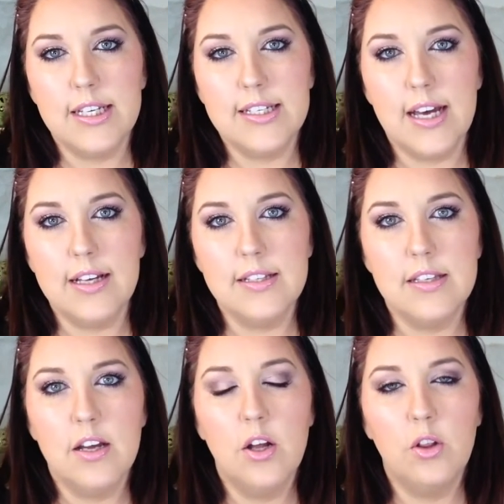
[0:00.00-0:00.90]
It
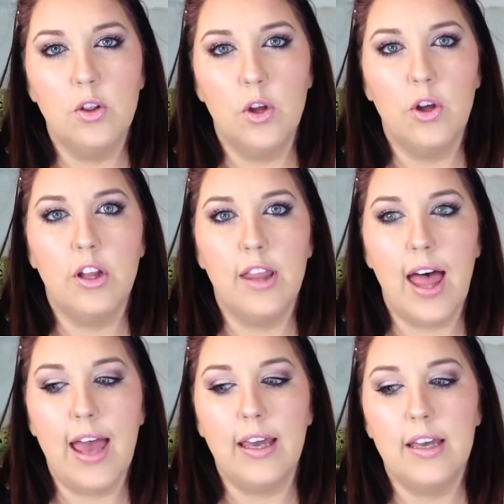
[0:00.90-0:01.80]
does look
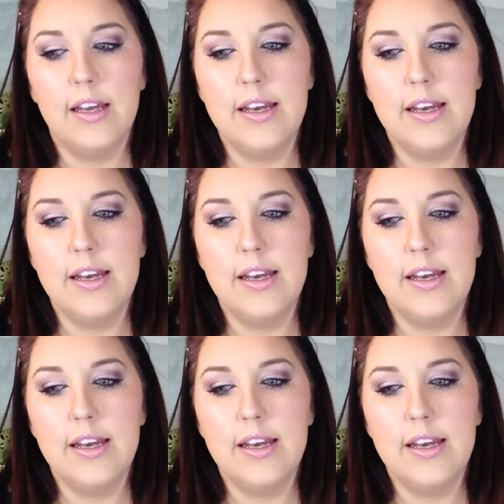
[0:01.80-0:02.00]
like